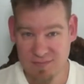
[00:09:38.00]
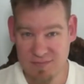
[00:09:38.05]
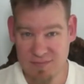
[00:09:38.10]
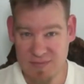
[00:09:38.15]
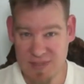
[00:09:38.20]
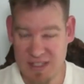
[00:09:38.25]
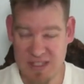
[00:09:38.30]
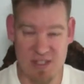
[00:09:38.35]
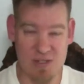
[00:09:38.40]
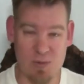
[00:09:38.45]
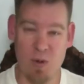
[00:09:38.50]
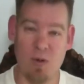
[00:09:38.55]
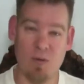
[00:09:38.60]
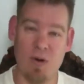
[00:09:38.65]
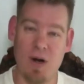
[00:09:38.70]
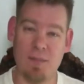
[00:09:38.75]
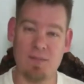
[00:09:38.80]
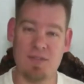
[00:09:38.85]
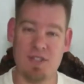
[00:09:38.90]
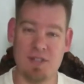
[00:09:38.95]
This is what we're
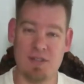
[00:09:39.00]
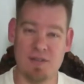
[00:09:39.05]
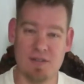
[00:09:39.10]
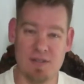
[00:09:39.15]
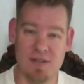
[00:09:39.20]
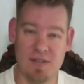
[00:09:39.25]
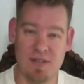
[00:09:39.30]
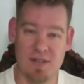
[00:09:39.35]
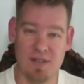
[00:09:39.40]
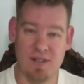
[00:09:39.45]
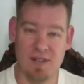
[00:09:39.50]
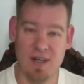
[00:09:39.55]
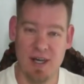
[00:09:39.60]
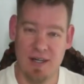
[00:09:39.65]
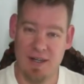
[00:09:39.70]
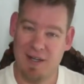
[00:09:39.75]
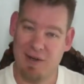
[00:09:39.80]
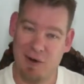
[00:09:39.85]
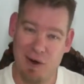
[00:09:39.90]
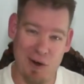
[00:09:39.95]
up to.
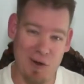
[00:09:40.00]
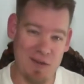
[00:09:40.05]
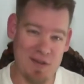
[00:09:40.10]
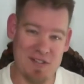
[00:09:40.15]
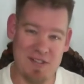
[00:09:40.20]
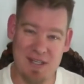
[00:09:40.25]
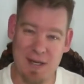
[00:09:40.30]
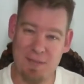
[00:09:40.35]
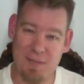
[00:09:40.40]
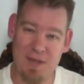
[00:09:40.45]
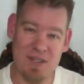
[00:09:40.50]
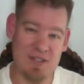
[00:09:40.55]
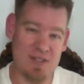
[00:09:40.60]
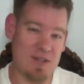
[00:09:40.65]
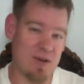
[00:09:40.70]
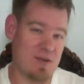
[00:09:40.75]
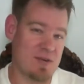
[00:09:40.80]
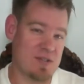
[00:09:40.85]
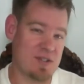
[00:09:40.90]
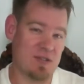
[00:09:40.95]
And then all the stepping
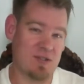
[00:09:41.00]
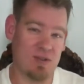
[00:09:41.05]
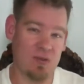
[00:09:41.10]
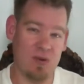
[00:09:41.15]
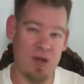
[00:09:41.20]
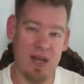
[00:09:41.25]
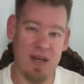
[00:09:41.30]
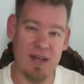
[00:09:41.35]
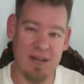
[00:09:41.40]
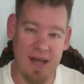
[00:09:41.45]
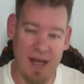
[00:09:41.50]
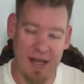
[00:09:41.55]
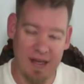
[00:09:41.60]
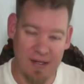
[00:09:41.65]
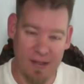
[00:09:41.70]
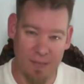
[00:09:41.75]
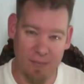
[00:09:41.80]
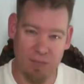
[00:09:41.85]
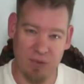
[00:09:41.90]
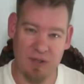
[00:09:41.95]
stones in creating that
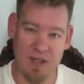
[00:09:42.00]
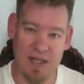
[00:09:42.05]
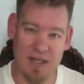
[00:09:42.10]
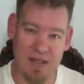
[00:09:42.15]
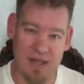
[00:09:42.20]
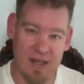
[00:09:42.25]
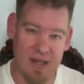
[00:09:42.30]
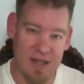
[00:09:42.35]
complete,